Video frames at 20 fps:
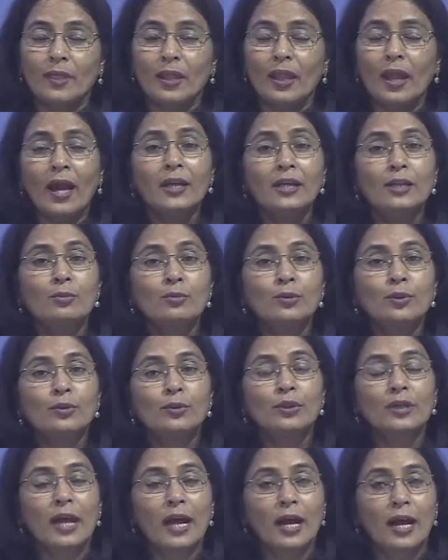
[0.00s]
and you
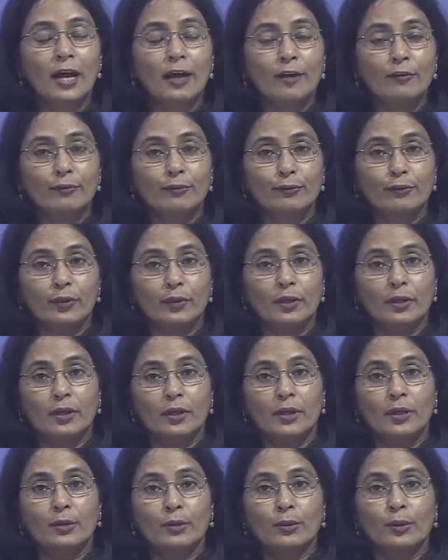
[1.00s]
don't have
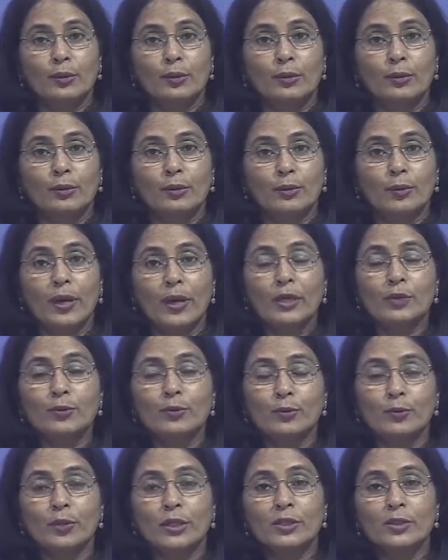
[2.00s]
what
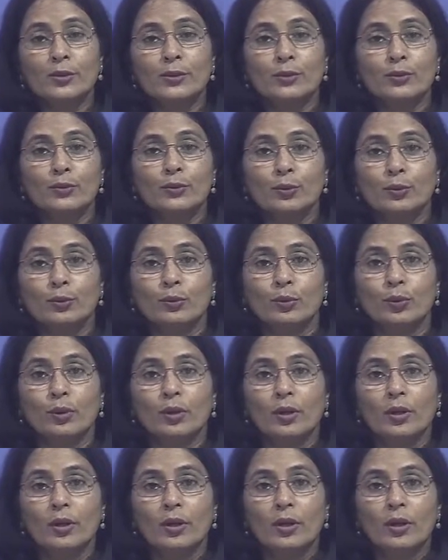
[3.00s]
do you do?
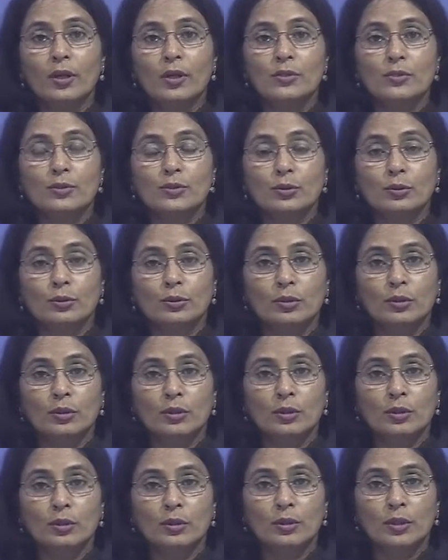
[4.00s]

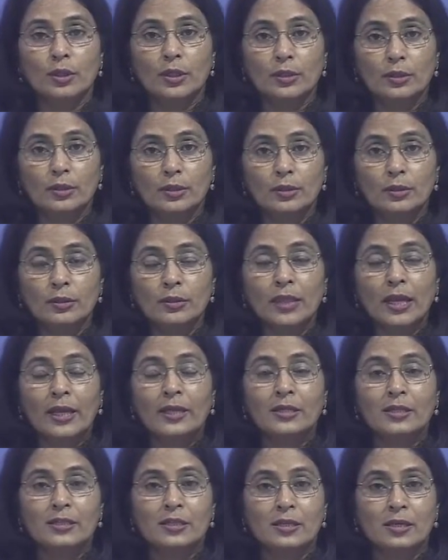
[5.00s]
So,
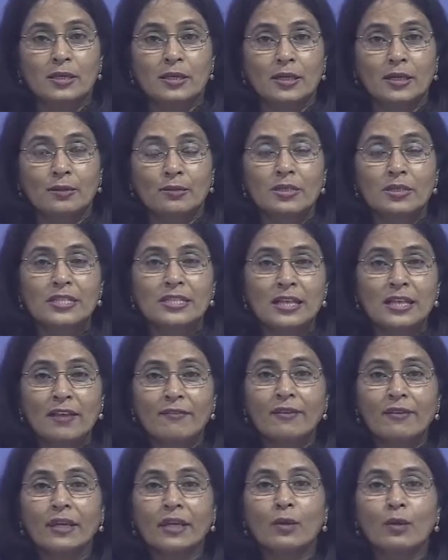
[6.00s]

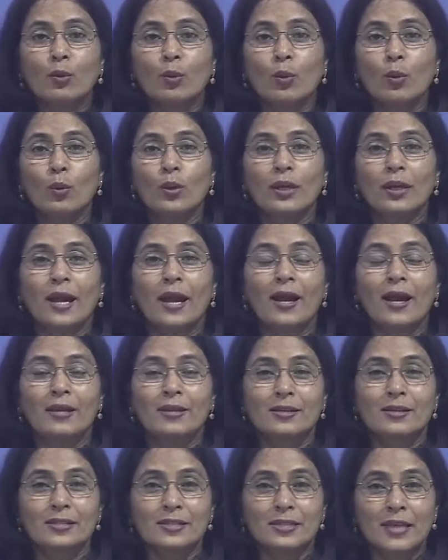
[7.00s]
saving gold and
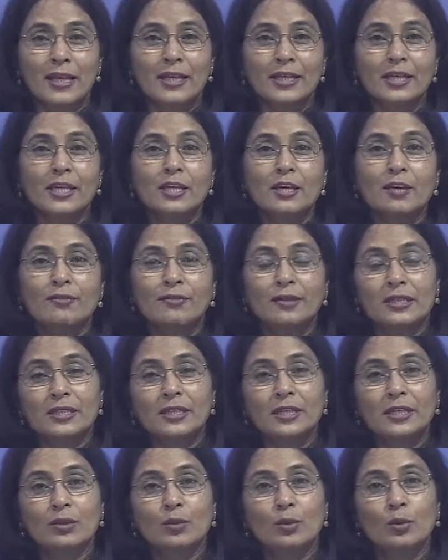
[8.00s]
the psyche of
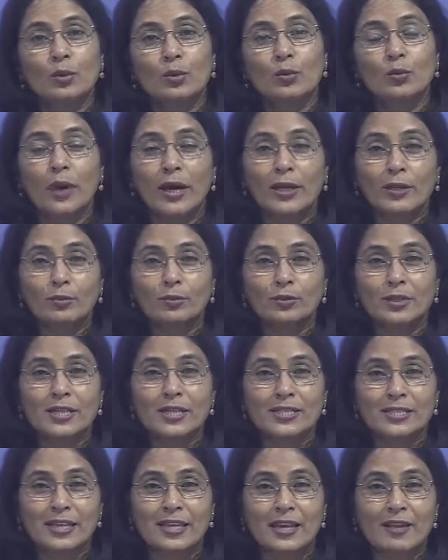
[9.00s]
Indian gold, why do they
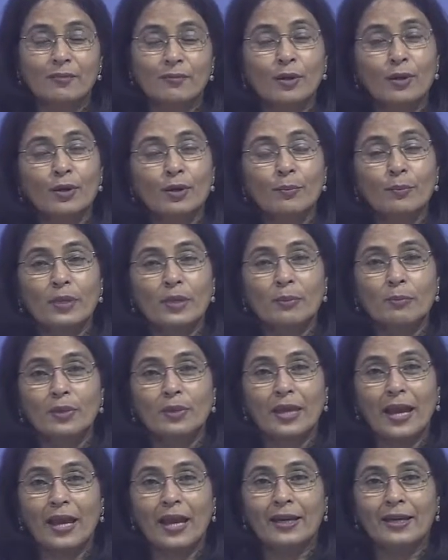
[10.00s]
save? A lot of
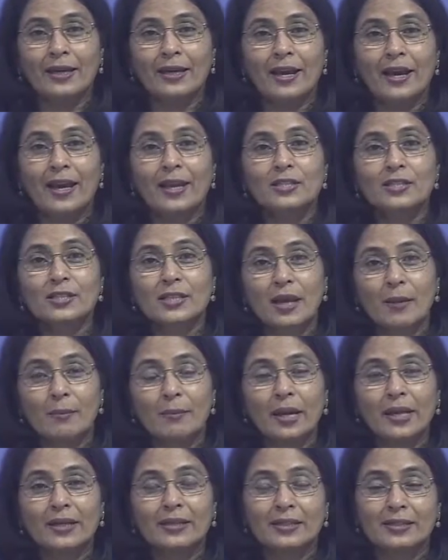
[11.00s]
people analyze,
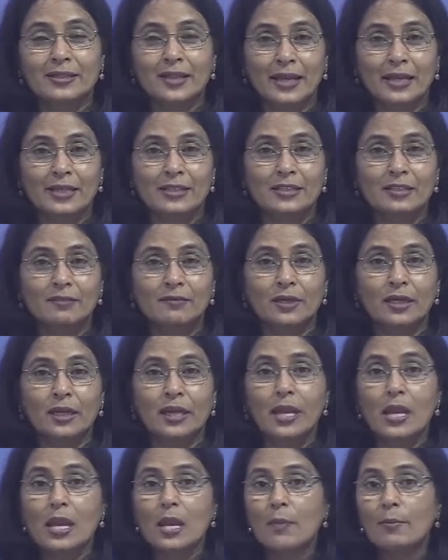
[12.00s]
comment negatively,
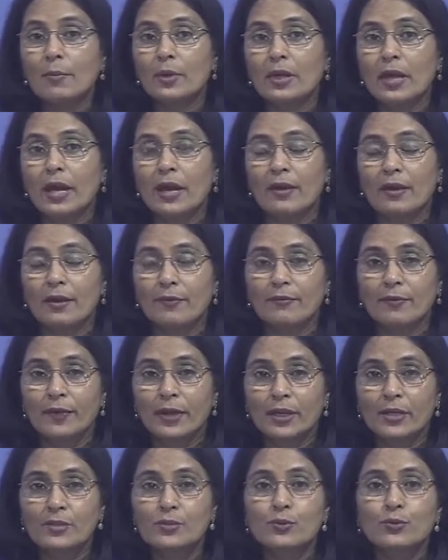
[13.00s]
but I have
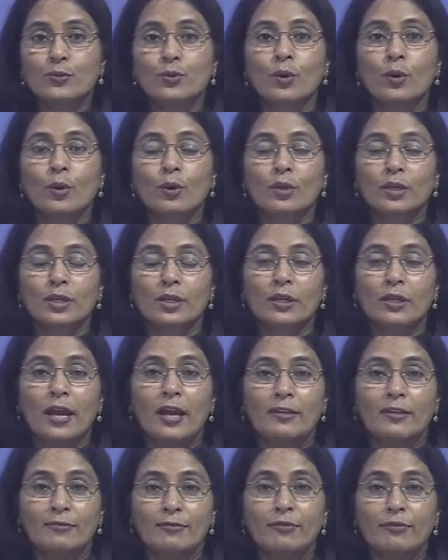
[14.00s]
very strongly,
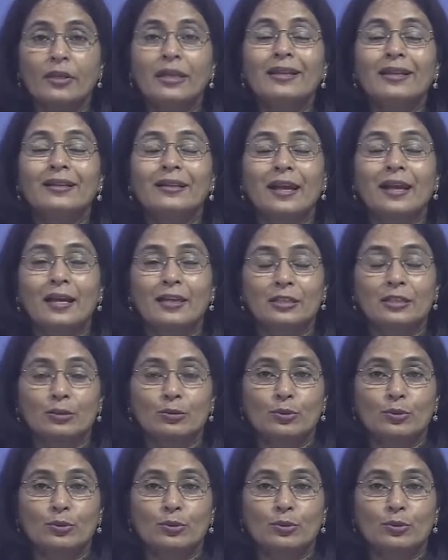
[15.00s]
I feel that